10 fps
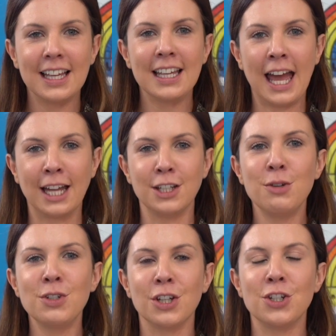Can
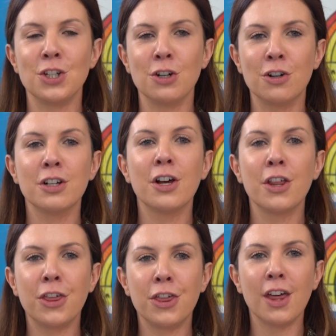you touch your
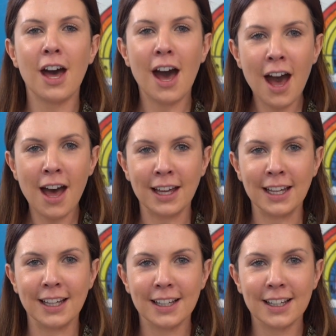
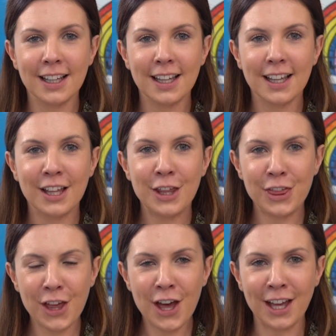eye?
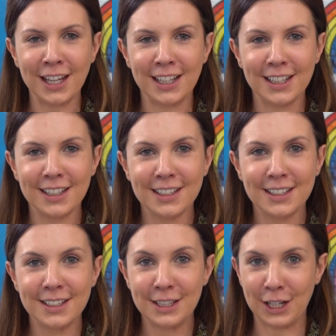Thigh.
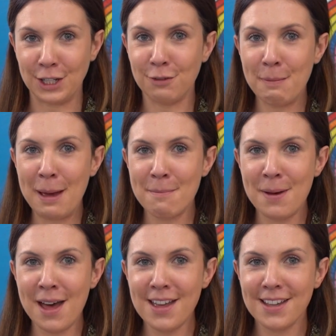Can you
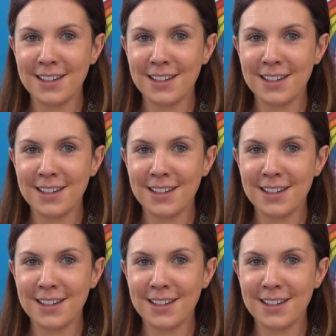remember?